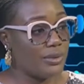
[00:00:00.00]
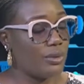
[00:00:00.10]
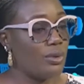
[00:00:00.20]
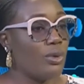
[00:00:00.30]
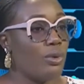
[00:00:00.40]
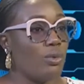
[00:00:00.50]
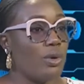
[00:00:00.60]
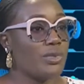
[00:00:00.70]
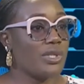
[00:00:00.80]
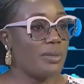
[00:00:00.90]
So
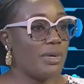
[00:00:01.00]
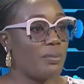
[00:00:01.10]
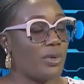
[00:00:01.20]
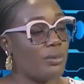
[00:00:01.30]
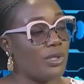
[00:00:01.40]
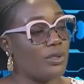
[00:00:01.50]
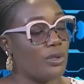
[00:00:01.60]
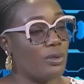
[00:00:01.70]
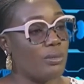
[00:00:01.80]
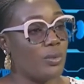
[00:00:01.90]
when we talk about primary
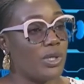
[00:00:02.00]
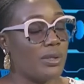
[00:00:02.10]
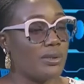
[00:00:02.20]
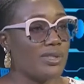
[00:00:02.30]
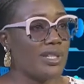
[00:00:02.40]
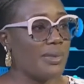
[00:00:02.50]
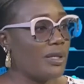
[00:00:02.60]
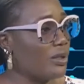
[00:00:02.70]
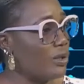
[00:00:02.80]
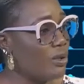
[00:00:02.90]
glaucoma, we talk
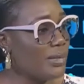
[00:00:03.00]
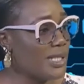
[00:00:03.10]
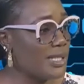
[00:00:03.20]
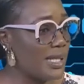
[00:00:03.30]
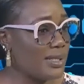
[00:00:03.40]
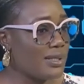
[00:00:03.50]
about glaucomas that